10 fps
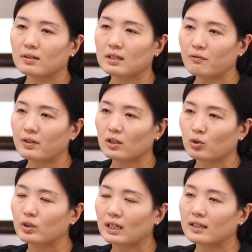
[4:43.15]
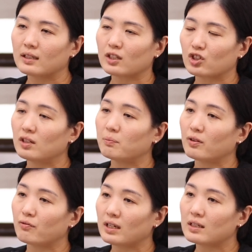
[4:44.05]
having a good diet actually
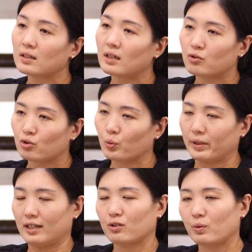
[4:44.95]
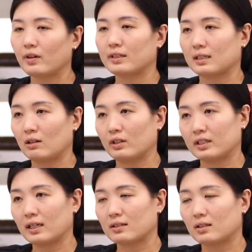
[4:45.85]
prevents stone as well as gout
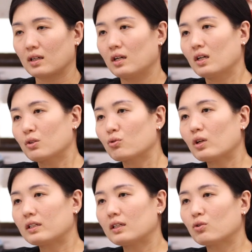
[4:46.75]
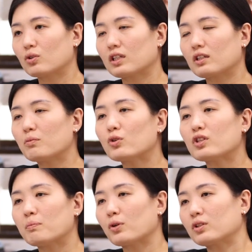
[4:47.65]
attacks. So I think those are the
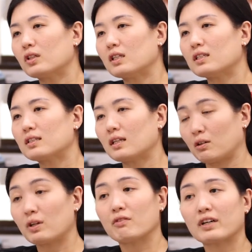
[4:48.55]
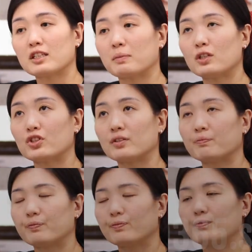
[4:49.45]
most important things that I would advise patients.